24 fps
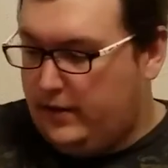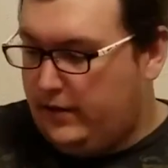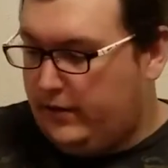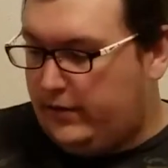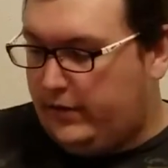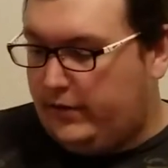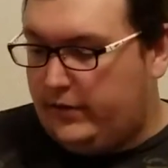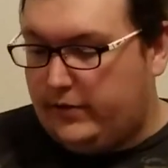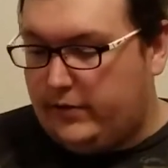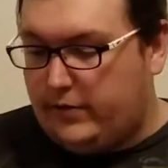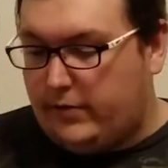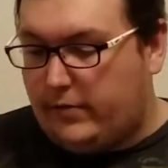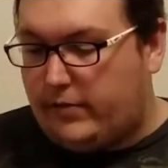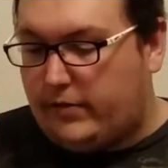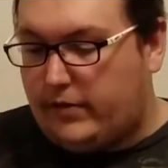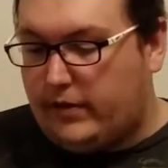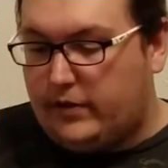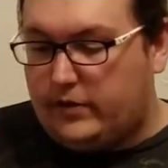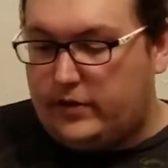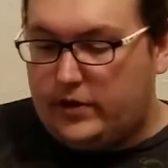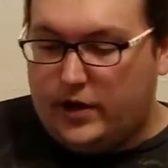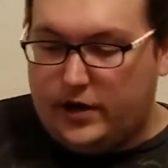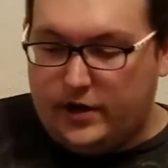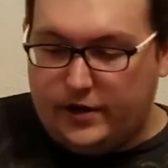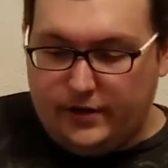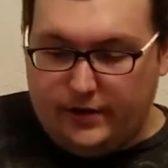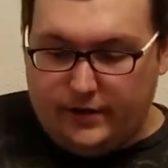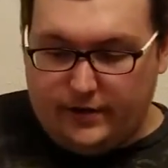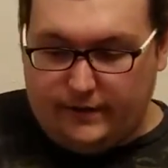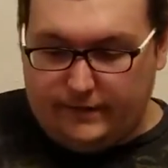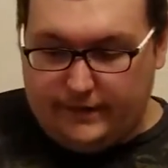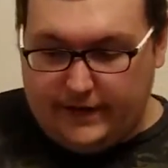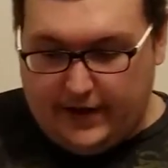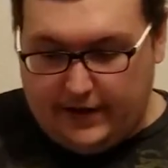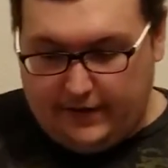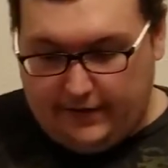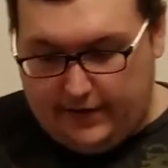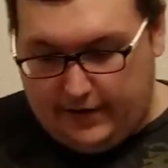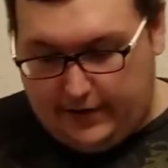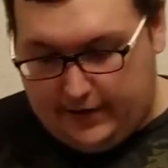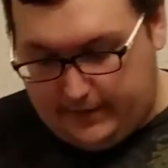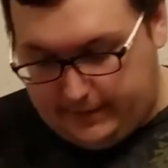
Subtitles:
So there's tons of carrying